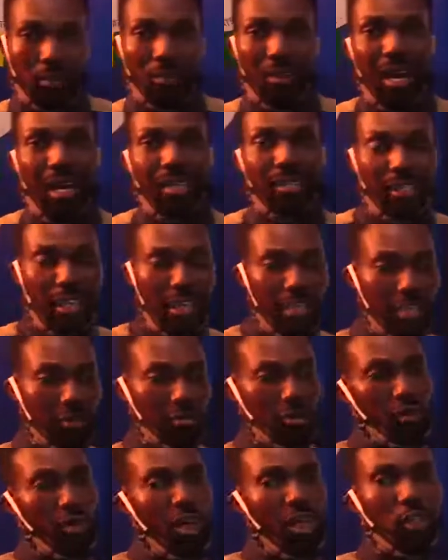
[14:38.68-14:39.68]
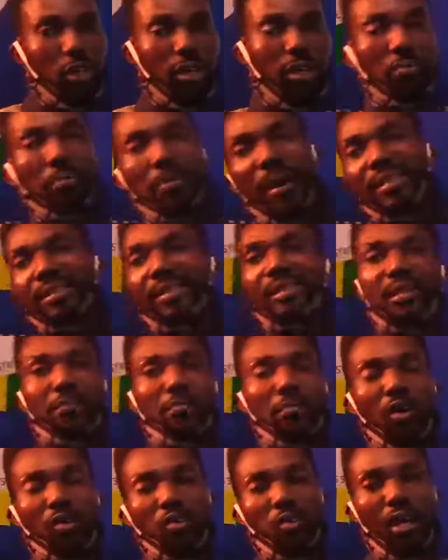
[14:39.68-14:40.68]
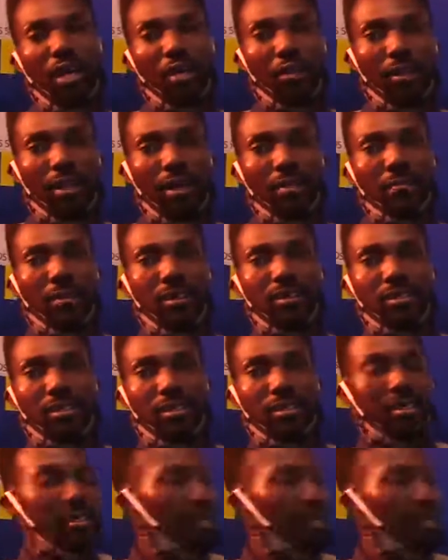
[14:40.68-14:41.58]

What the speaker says: you can change the direction in passing the ball to another person.